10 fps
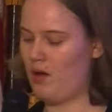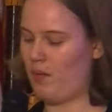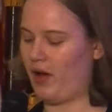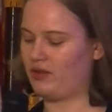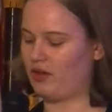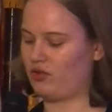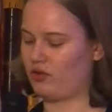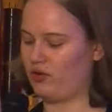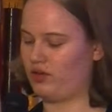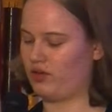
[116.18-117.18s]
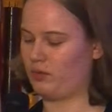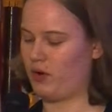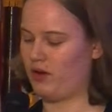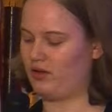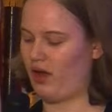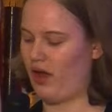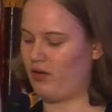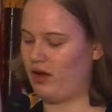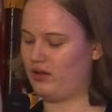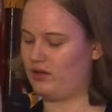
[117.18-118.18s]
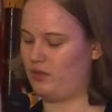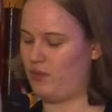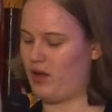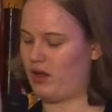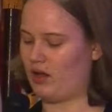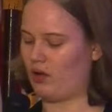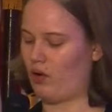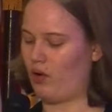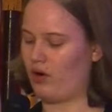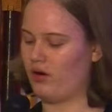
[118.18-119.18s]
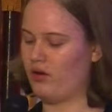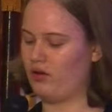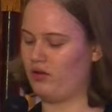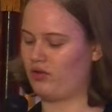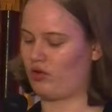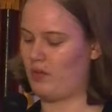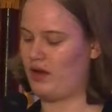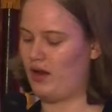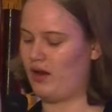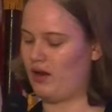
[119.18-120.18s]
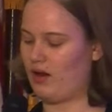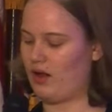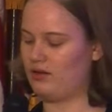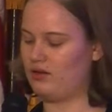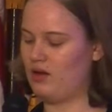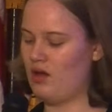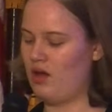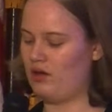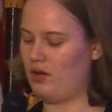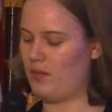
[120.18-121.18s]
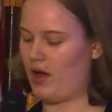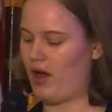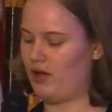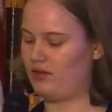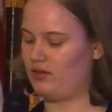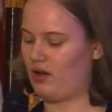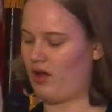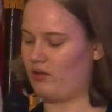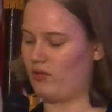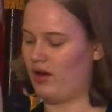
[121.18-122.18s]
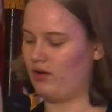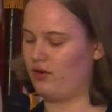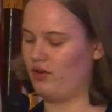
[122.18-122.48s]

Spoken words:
Bisexuals experience high rates of being ignored, discriminated against, demonized, and rendered